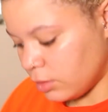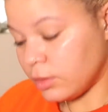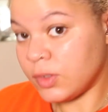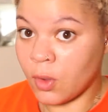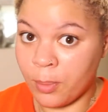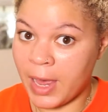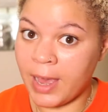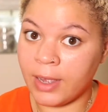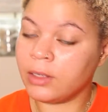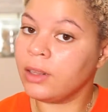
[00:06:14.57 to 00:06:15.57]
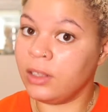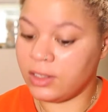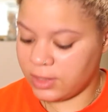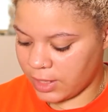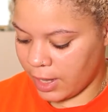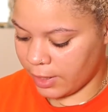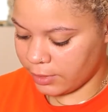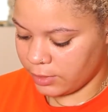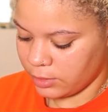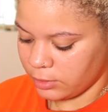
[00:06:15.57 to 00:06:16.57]
So back, then
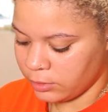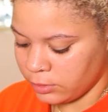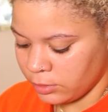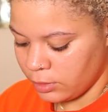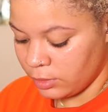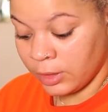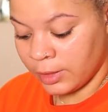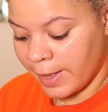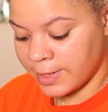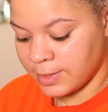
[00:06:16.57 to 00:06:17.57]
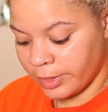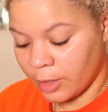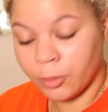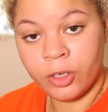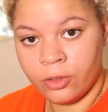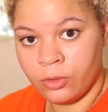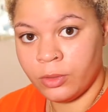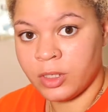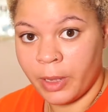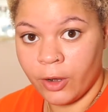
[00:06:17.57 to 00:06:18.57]
sides. The last thing I'm going to do
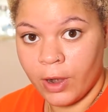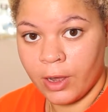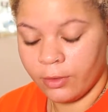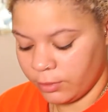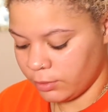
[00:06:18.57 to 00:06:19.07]
is my crown.